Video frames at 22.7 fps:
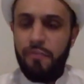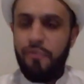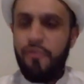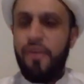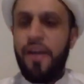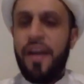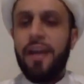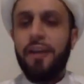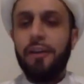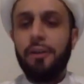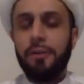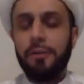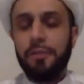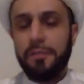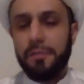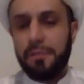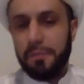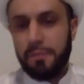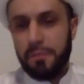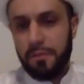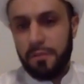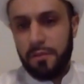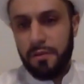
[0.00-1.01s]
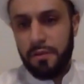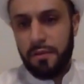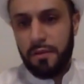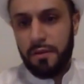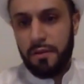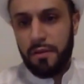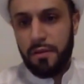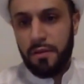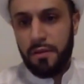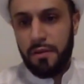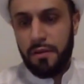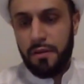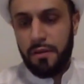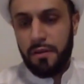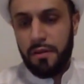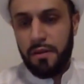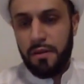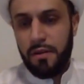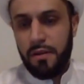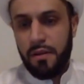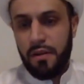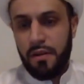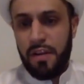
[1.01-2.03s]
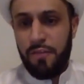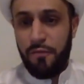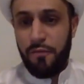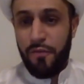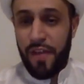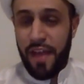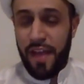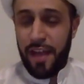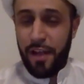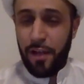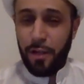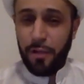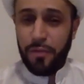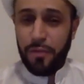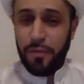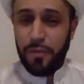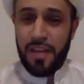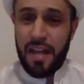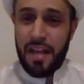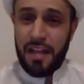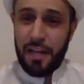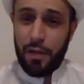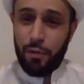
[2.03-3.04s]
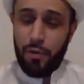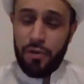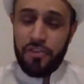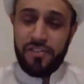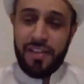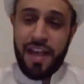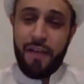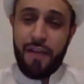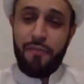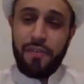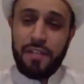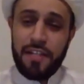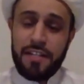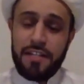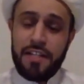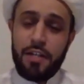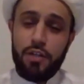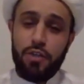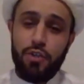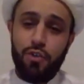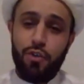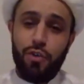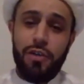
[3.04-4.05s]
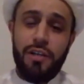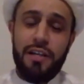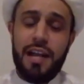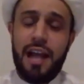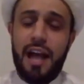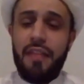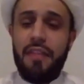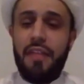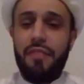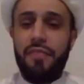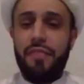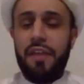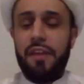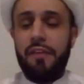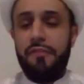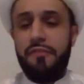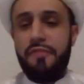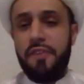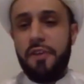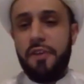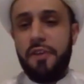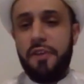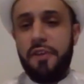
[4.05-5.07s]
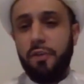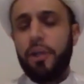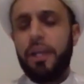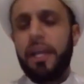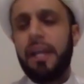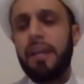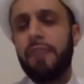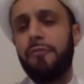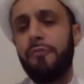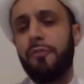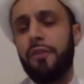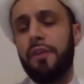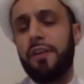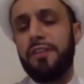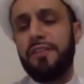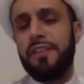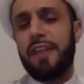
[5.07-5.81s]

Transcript: failed. It failed, and it was evident in dunya that they failed. Look at, for